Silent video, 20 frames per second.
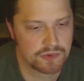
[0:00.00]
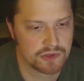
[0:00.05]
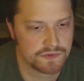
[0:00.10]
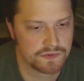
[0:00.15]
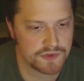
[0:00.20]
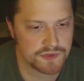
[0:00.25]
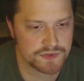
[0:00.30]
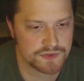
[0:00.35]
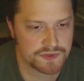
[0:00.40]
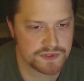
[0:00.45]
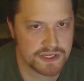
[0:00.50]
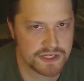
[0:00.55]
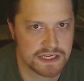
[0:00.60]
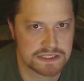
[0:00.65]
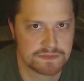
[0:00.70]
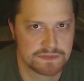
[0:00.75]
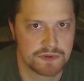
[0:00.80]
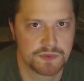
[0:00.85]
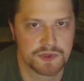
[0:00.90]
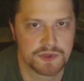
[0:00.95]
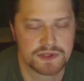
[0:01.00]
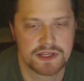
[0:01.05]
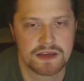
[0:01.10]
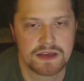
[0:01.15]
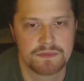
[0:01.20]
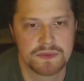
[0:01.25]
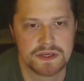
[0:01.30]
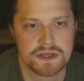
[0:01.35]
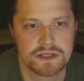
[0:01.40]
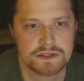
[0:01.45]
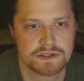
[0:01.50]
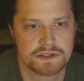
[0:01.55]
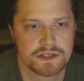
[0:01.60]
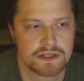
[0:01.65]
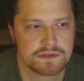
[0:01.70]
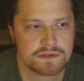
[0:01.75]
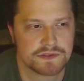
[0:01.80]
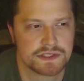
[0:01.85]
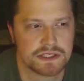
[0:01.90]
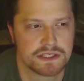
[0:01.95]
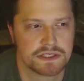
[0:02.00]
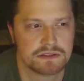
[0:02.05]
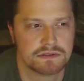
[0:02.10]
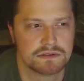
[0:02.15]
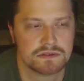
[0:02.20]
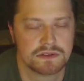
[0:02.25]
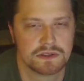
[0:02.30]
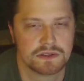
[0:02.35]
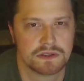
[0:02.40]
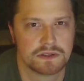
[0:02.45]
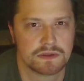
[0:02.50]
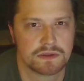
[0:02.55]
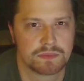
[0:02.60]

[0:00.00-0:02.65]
of users ask me what that means, and I've said uh,